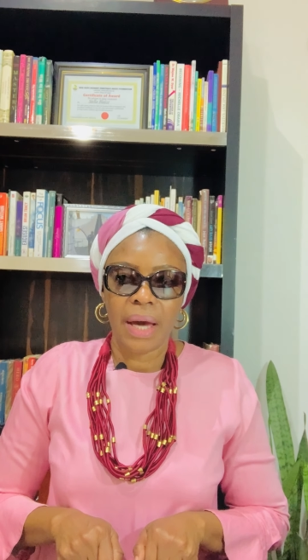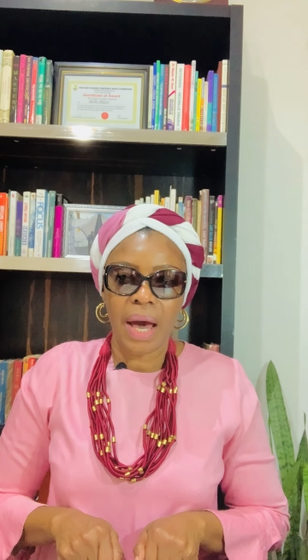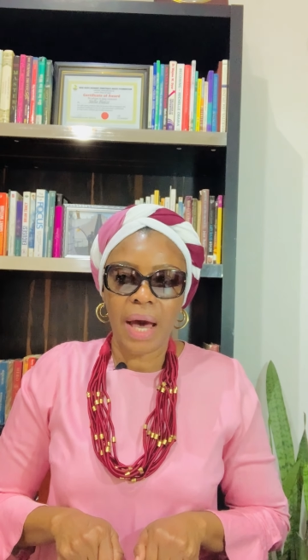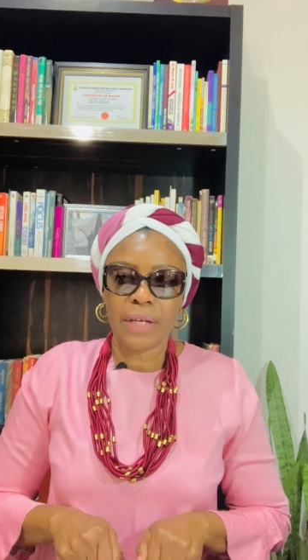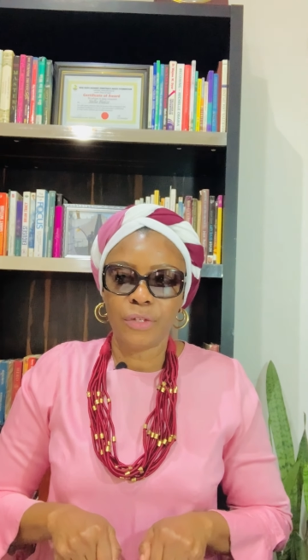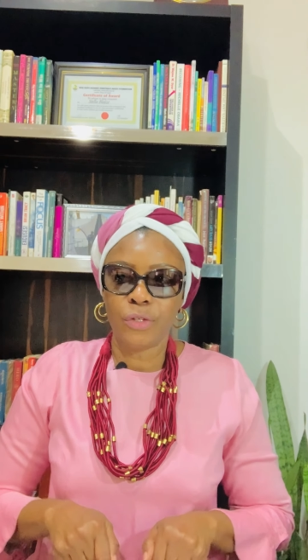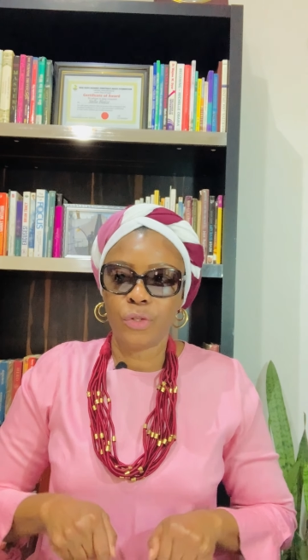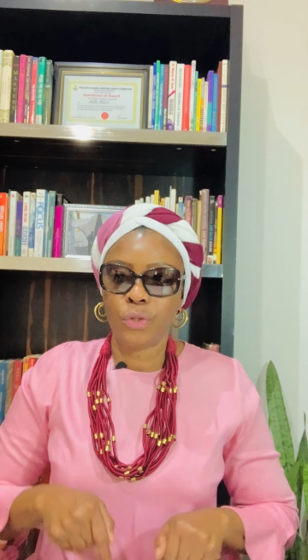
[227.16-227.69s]

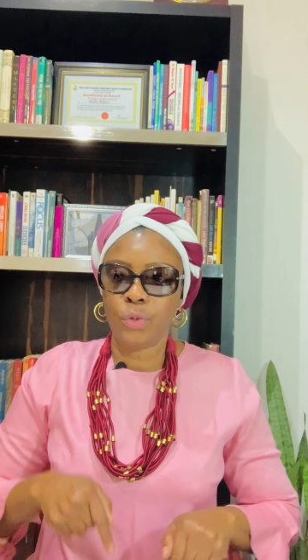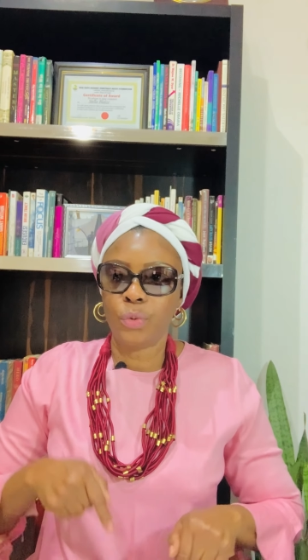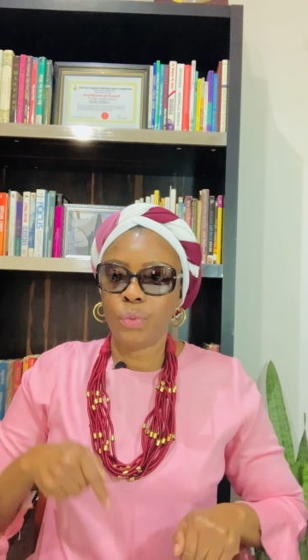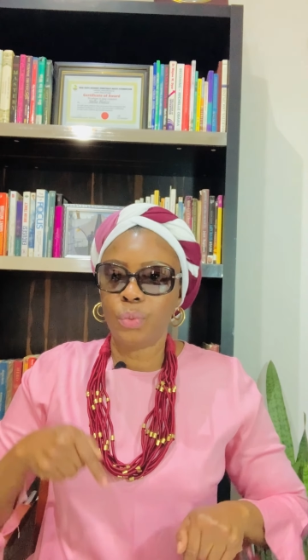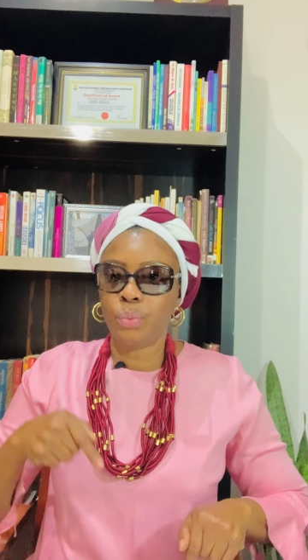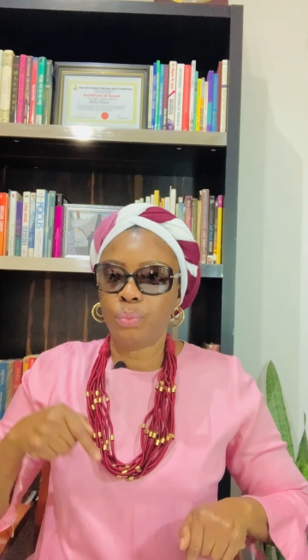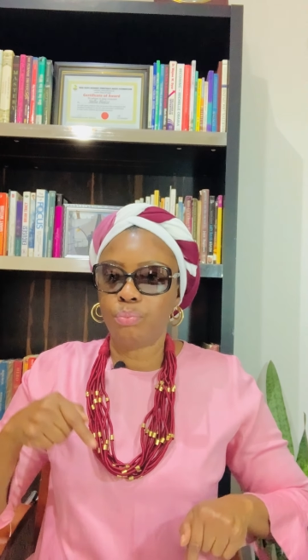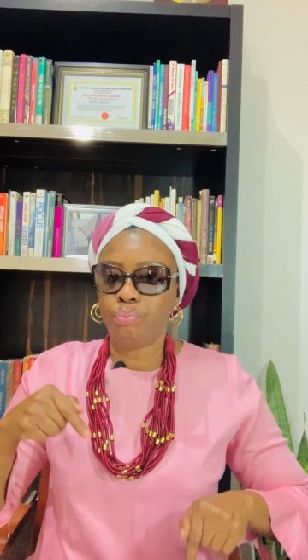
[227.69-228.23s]
as
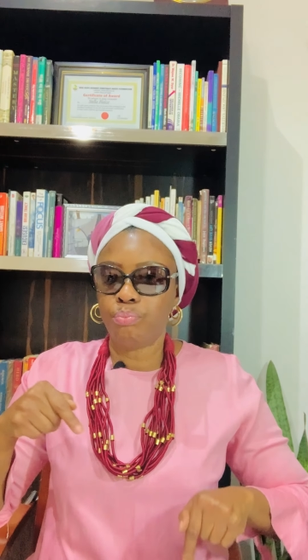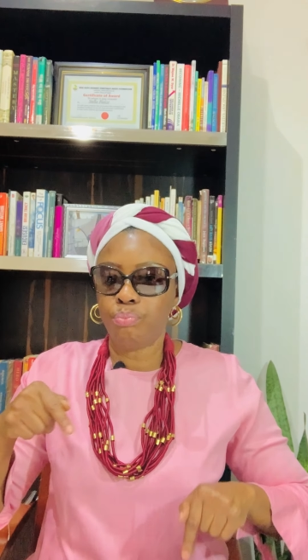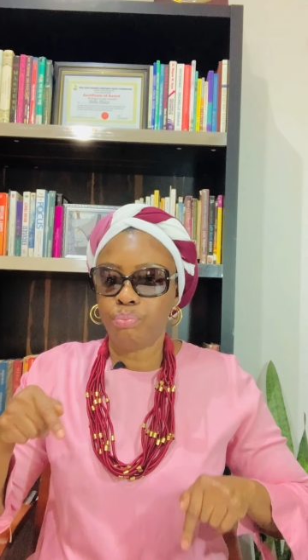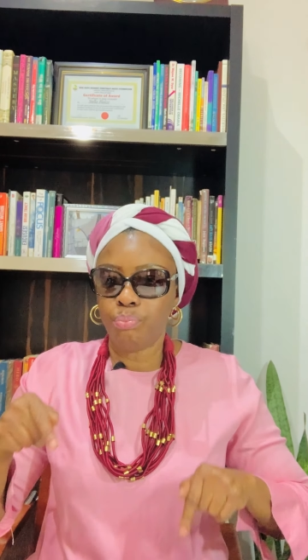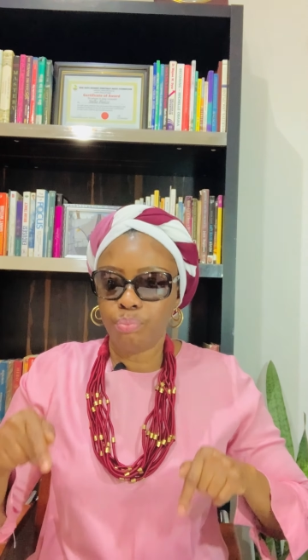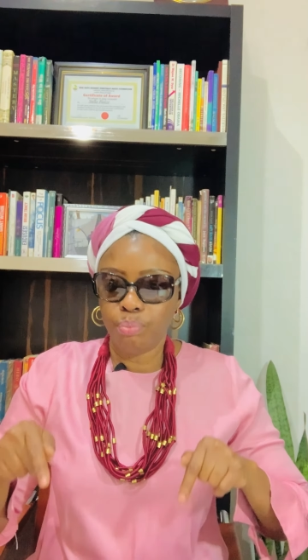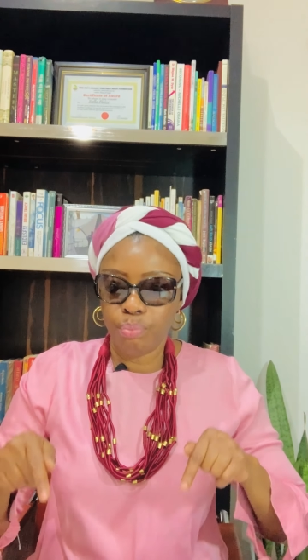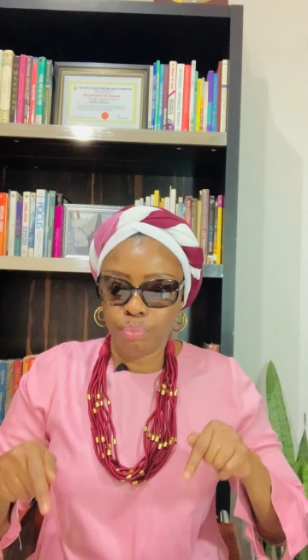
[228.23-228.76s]
you
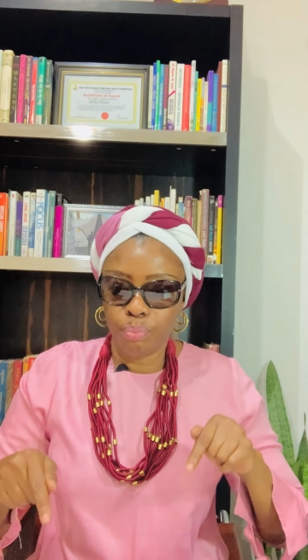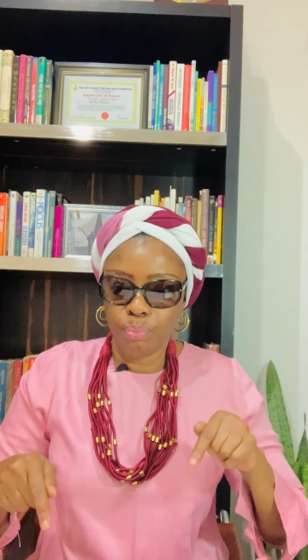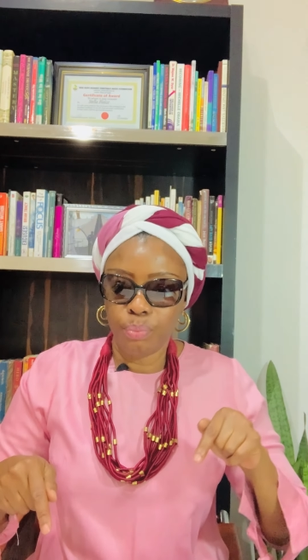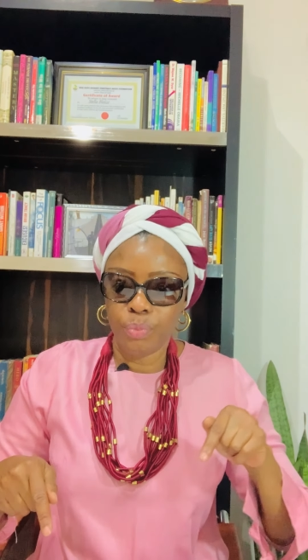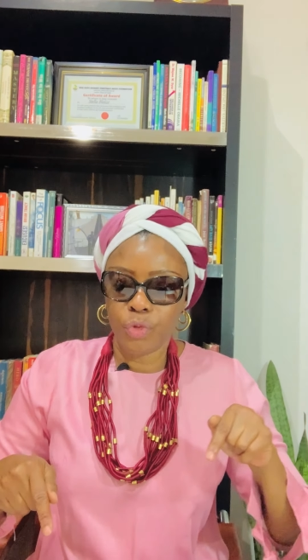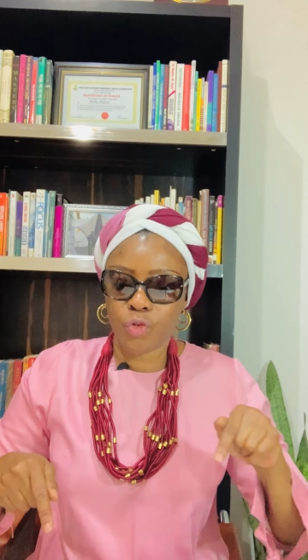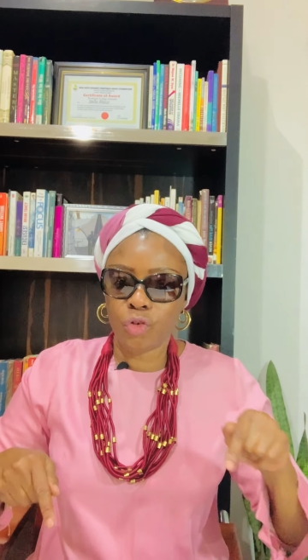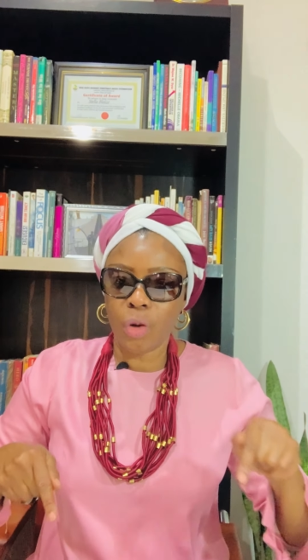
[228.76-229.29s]

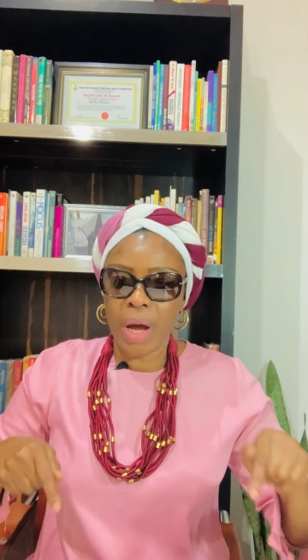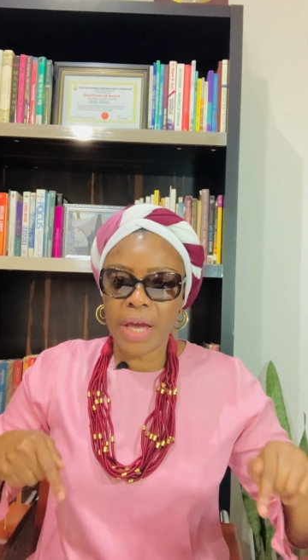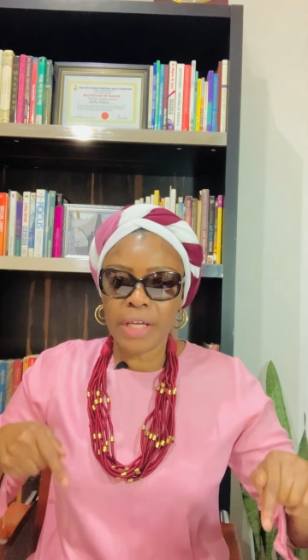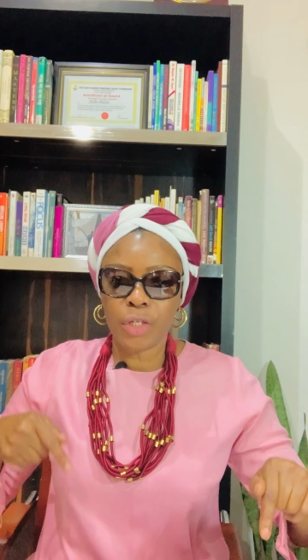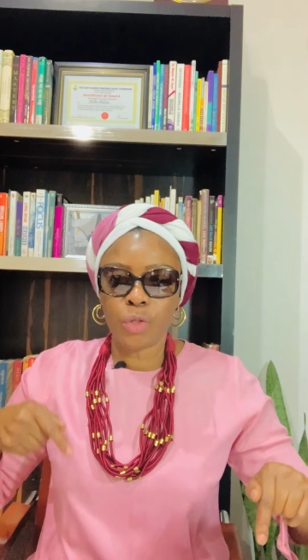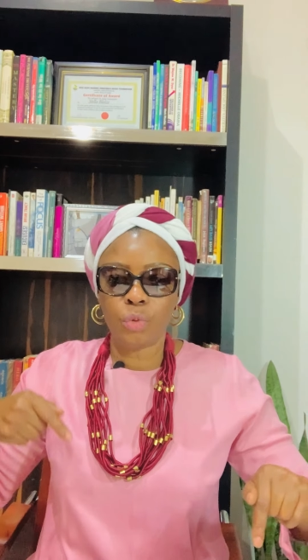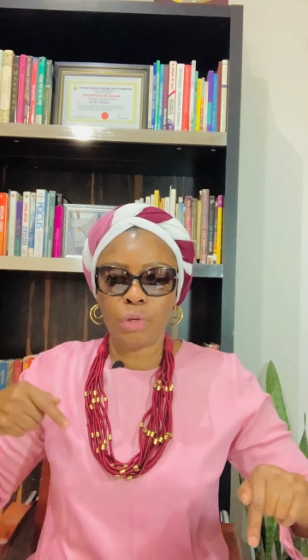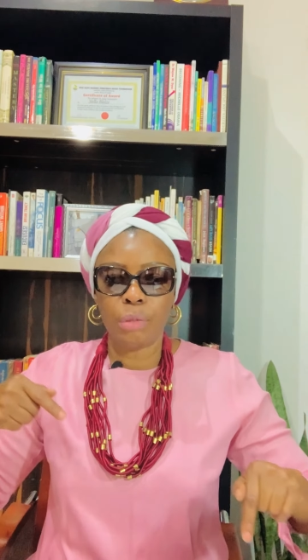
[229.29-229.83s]
try
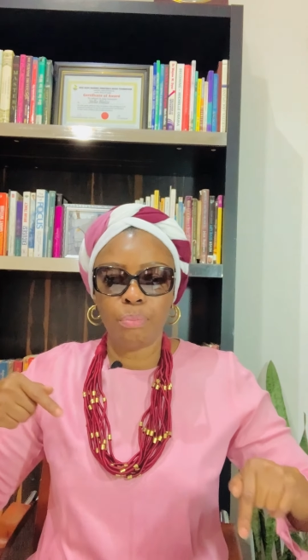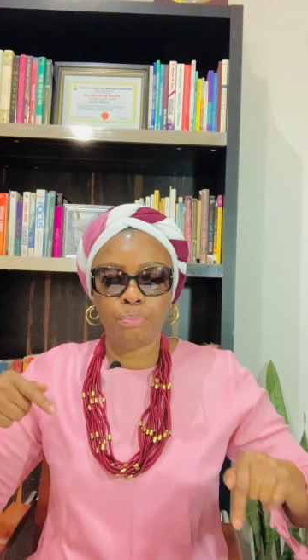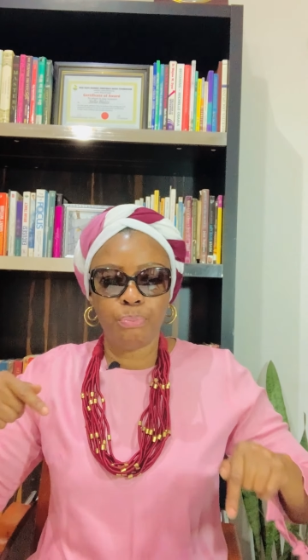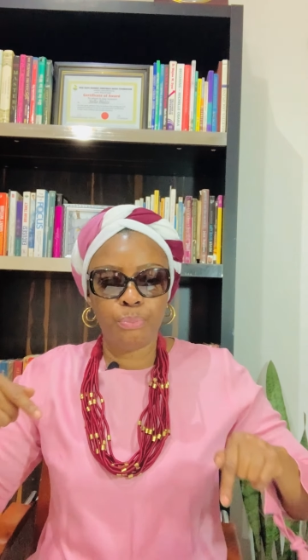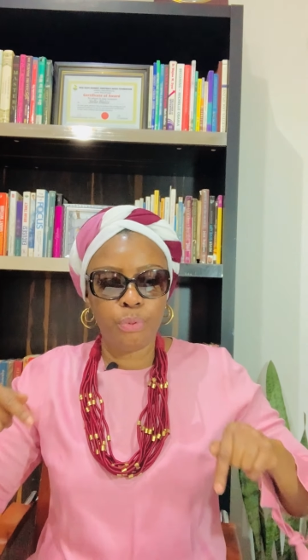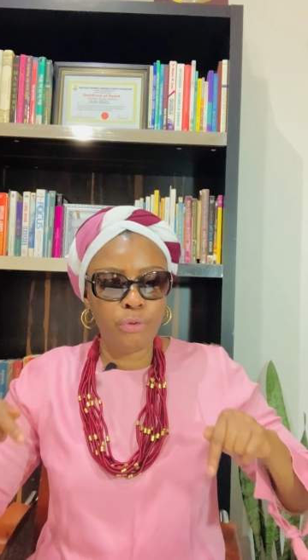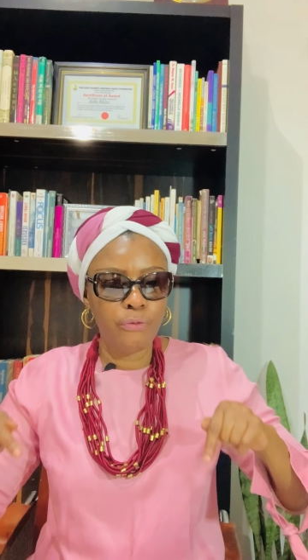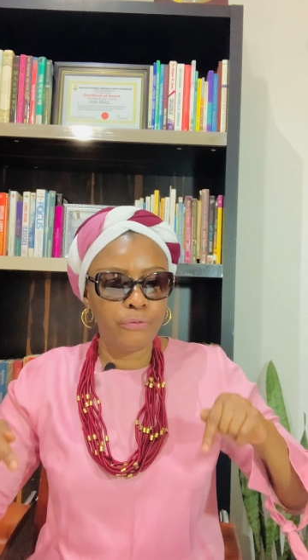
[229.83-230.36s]
to
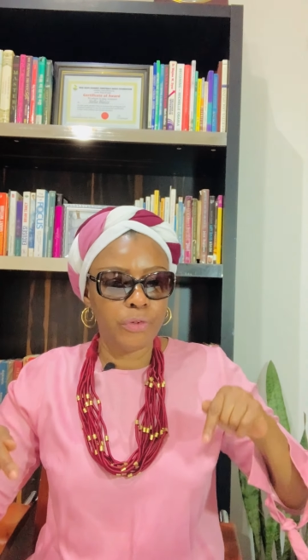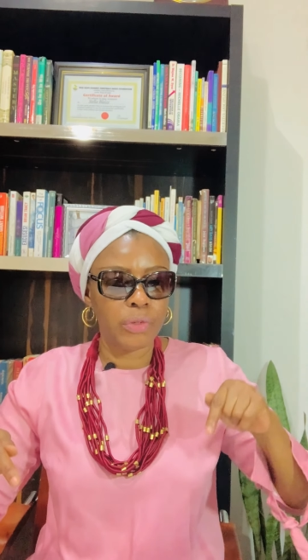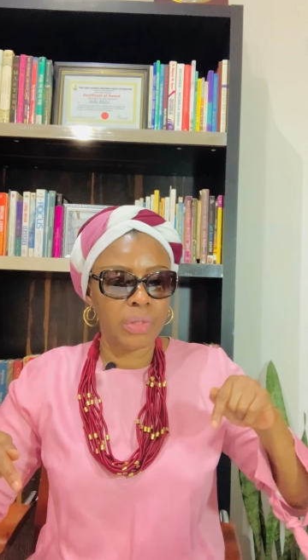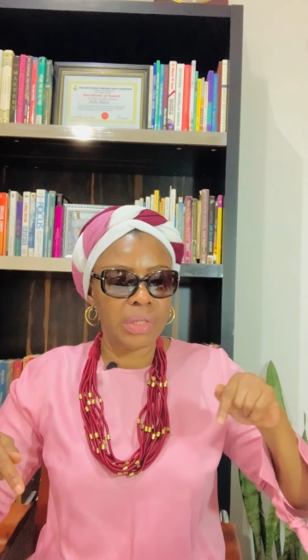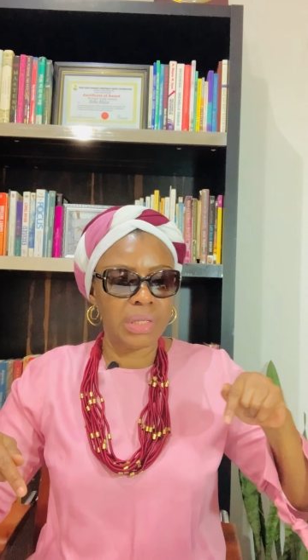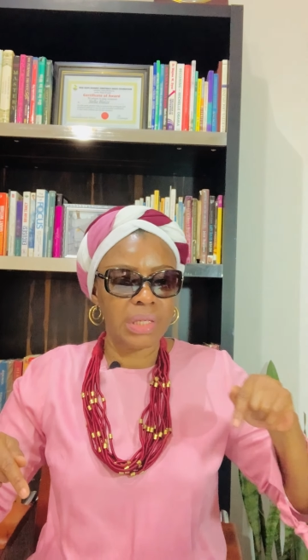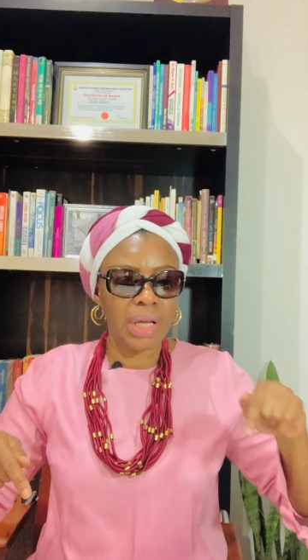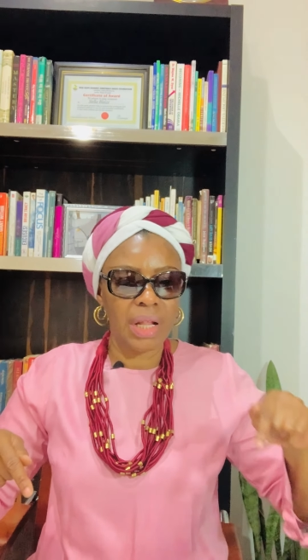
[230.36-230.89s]
improve
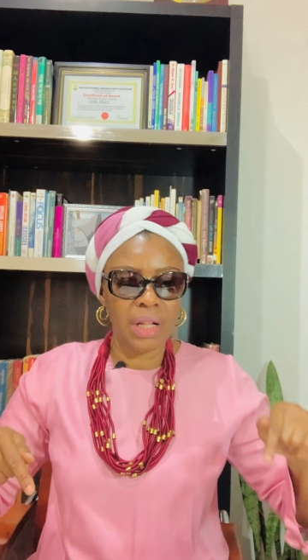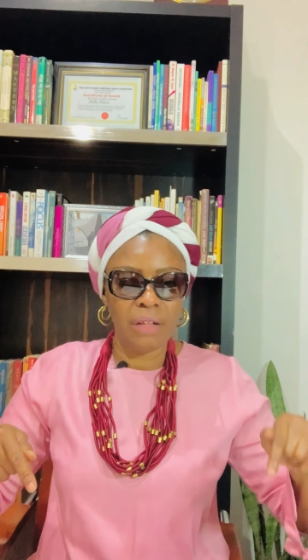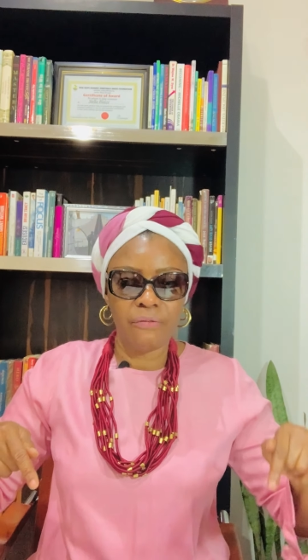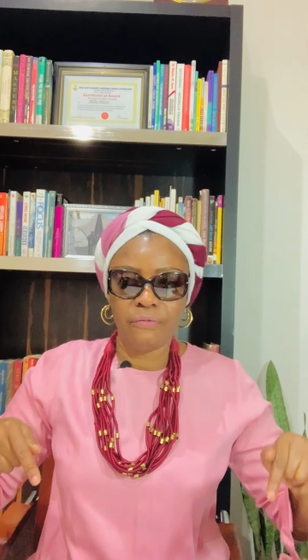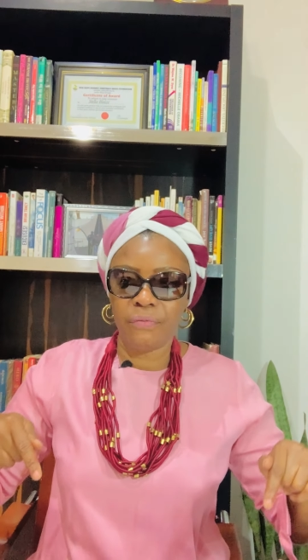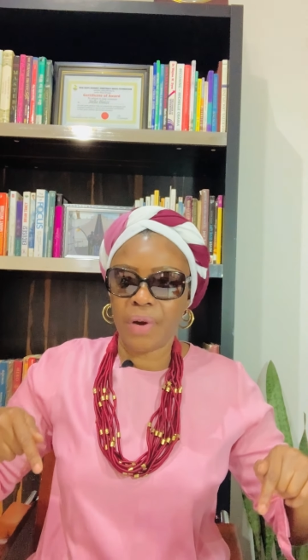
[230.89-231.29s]
yourself